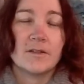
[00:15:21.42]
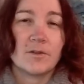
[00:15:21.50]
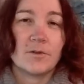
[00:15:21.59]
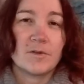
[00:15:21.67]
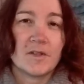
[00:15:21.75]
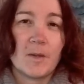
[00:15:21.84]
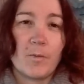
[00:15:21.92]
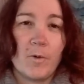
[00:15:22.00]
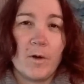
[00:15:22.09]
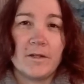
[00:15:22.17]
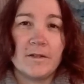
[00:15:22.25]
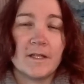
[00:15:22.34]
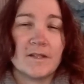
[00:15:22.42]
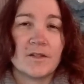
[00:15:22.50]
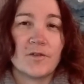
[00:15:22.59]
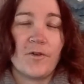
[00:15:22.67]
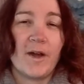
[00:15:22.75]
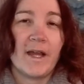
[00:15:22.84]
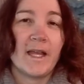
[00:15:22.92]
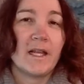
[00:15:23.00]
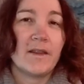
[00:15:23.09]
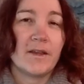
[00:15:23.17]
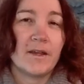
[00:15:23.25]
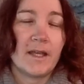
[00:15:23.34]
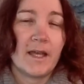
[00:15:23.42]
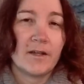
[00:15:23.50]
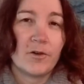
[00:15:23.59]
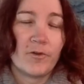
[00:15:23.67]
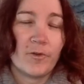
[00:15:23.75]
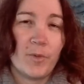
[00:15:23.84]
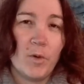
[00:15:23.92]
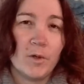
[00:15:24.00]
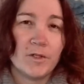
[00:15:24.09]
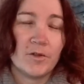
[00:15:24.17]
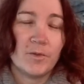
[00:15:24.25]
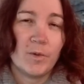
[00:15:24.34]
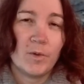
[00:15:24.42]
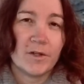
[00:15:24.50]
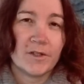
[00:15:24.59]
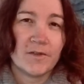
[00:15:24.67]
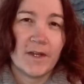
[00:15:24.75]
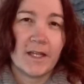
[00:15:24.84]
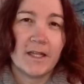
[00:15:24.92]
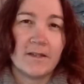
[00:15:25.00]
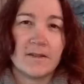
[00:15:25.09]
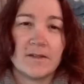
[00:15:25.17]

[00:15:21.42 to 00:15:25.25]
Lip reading: So step 1 is to file the annual report to Bolagsverket.